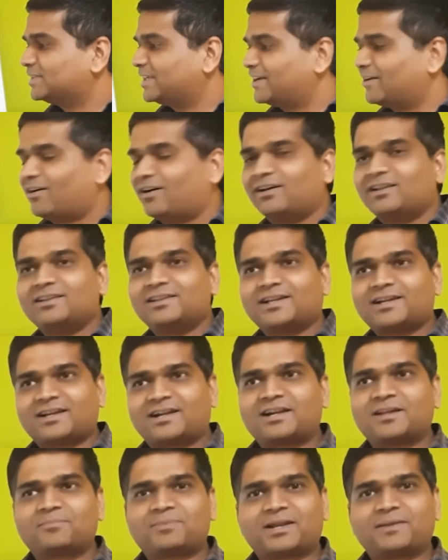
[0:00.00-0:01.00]
in all the
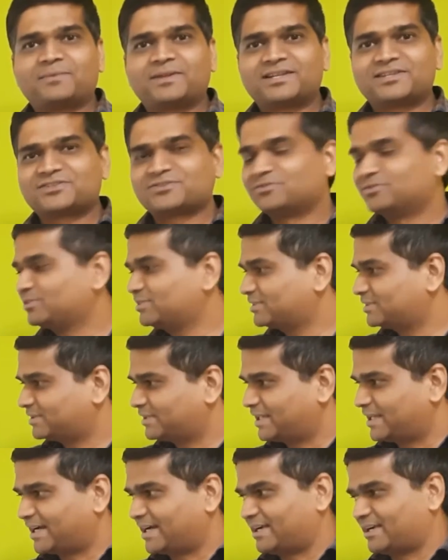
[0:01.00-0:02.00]
Kannada primary school,
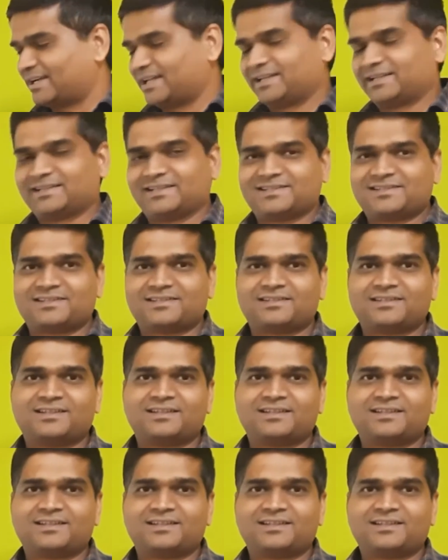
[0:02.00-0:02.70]
they write like this.